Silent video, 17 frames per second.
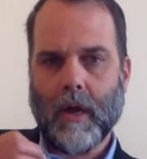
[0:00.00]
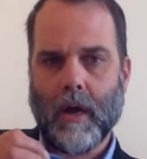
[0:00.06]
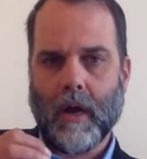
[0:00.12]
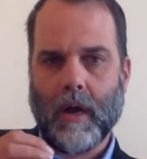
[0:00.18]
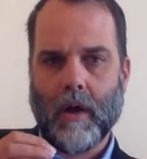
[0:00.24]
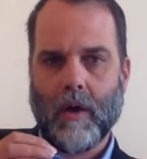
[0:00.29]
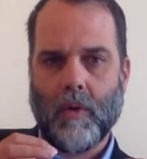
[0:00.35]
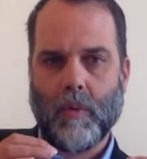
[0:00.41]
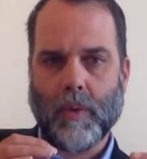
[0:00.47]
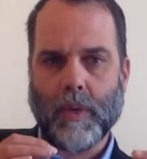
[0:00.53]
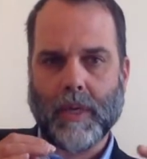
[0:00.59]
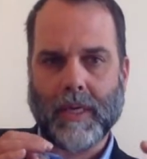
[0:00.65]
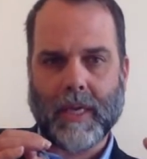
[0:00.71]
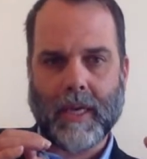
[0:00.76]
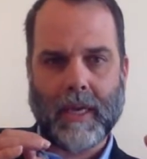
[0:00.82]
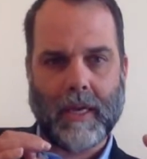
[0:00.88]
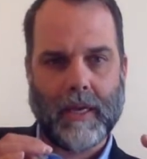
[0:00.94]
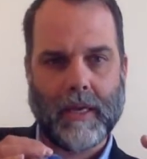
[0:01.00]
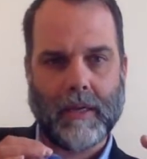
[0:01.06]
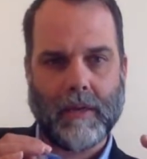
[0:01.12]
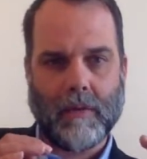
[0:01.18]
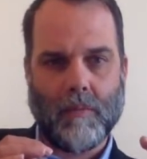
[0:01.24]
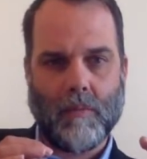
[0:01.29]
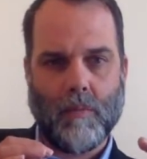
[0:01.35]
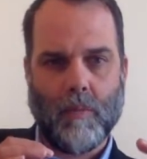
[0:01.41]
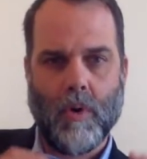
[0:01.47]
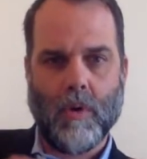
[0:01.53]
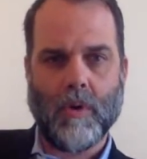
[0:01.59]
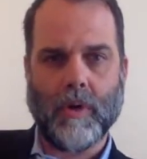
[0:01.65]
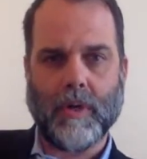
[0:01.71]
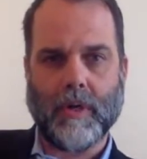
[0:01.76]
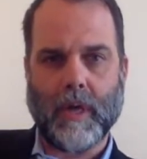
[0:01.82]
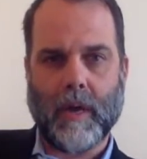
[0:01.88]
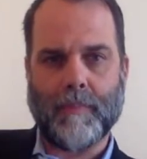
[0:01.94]
Uh, we get more
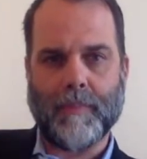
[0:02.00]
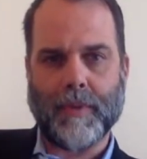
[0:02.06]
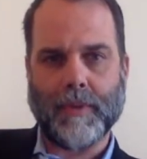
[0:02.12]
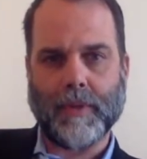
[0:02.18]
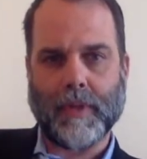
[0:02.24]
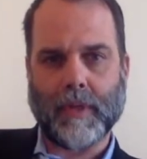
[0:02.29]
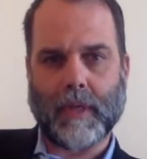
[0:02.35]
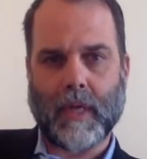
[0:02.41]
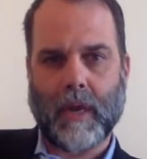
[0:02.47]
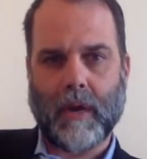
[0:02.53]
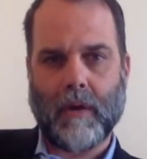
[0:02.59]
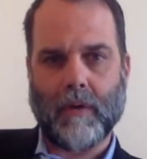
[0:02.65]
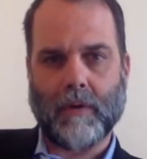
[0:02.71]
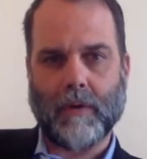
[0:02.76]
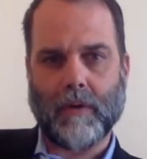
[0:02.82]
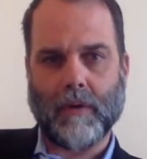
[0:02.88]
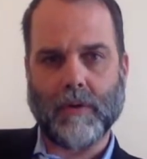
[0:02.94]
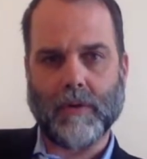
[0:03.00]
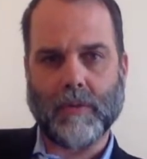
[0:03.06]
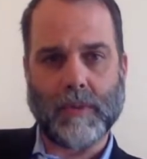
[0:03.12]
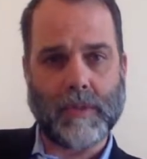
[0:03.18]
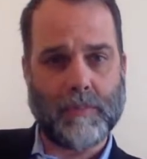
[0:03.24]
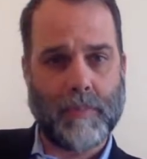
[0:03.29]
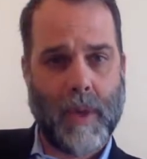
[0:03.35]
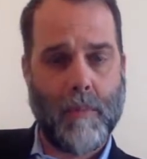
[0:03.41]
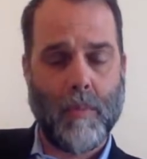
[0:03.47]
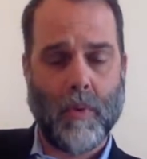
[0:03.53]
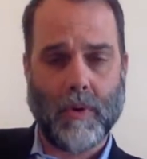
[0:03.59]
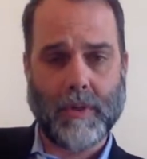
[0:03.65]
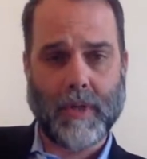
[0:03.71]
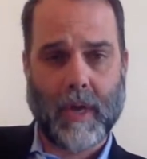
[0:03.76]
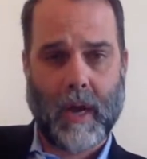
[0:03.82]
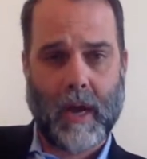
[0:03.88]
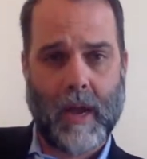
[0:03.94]
in depth into the characters. We spend
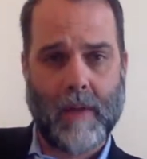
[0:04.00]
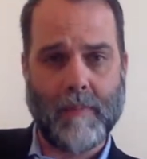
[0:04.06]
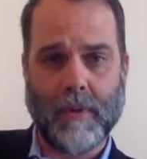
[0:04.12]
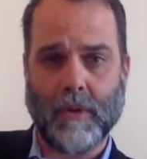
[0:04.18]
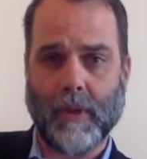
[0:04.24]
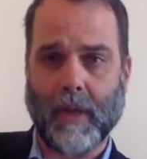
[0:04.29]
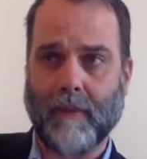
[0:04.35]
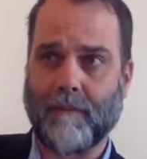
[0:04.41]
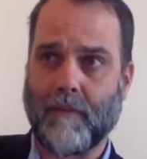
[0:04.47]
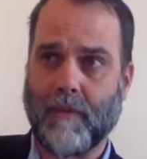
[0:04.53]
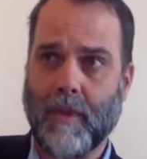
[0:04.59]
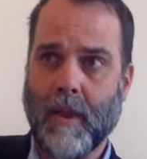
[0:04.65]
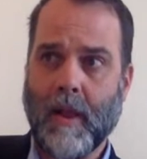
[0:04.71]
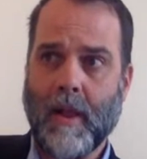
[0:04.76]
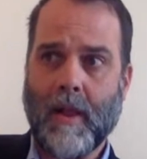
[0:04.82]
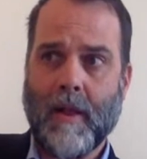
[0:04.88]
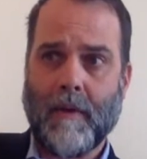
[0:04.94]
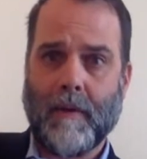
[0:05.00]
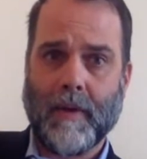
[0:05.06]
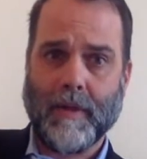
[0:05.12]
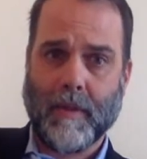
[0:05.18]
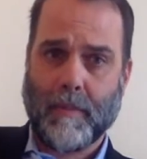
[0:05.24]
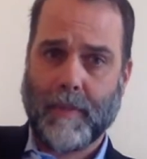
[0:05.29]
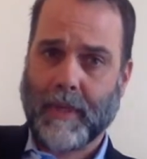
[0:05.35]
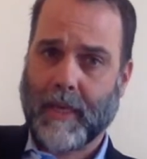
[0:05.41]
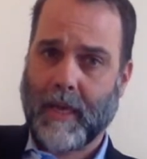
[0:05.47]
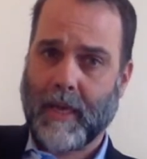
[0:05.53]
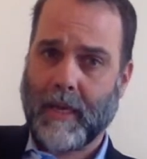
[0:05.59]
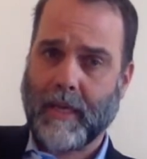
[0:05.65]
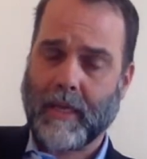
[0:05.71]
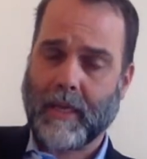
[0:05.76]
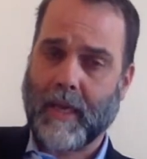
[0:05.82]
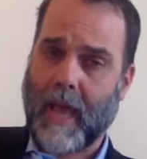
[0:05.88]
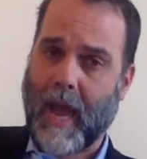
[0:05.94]
more time. You know, like in the
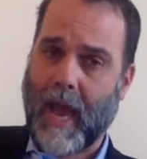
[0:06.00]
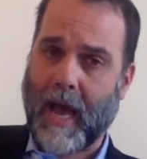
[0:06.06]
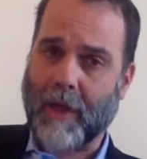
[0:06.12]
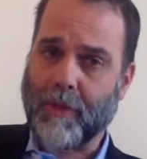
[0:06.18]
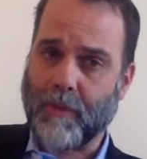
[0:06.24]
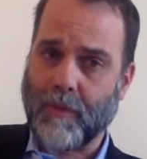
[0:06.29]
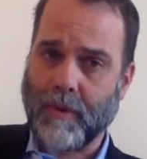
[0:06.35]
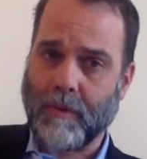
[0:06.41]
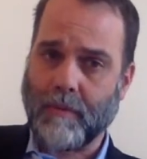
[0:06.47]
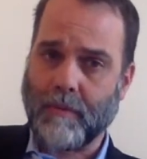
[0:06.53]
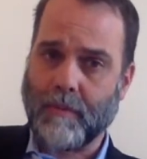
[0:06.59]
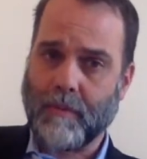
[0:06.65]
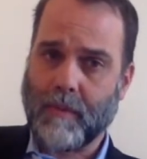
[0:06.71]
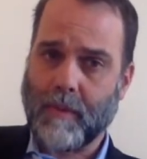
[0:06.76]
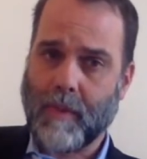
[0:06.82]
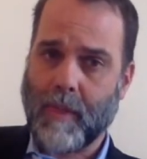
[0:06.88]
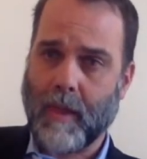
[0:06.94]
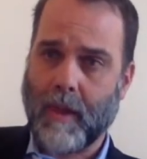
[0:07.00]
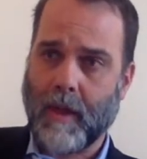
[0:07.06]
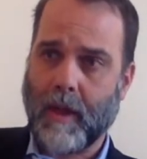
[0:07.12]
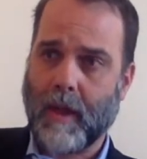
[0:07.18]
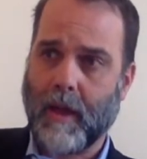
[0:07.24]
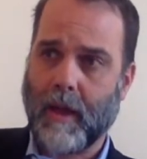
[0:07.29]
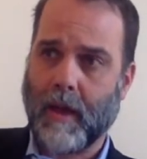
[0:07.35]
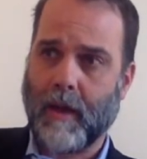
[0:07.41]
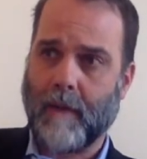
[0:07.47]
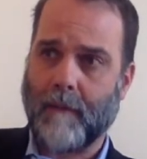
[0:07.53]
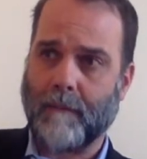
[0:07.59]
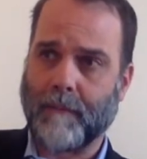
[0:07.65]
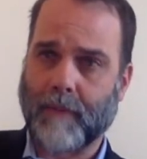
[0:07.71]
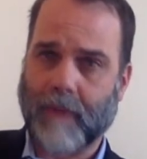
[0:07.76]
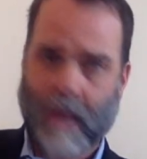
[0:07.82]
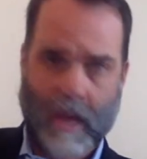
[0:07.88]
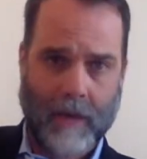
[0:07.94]
beginning, Catherine, uh,
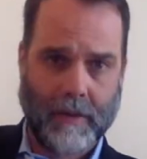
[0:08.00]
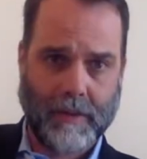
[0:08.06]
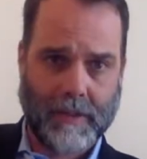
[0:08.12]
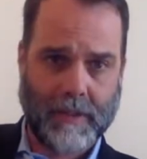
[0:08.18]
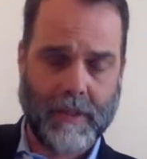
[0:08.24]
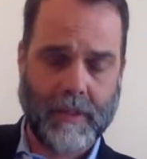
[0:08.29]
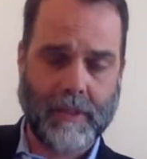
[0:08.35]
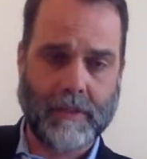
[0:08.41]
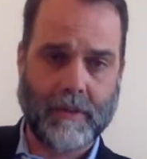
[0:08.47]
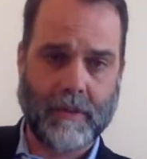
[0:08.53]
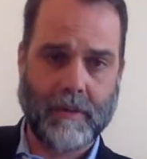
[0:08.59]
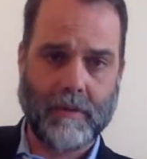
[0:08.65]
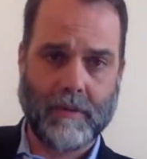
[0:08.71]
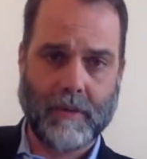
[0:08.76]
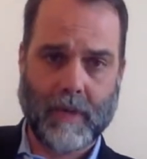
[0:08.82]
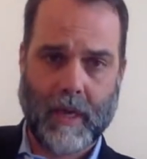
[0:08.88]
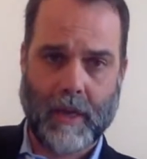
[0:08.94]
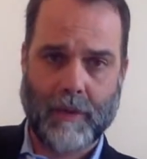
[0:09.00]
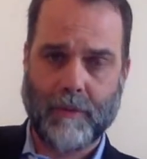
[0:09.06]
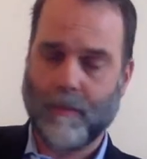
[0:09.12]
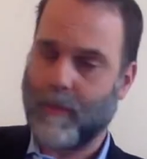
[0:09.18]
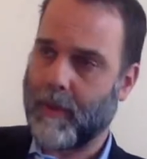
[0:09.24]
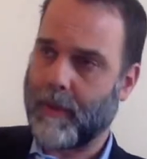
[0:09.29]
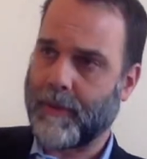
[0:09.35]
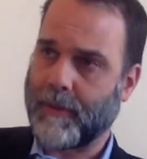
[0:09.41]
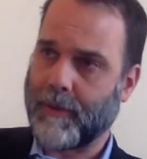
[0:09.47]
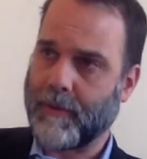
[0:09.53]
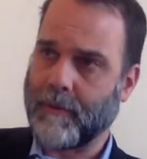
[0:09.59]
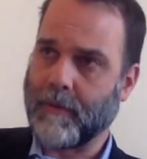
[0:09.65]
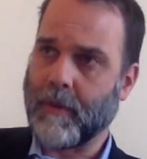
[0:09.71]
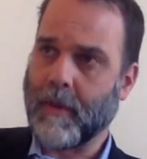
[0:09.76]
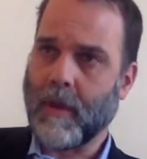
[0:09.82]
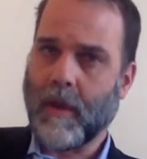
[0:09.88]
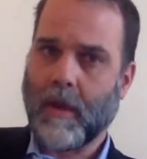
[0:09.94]
um, Kyle's sister, Catherine Bethune.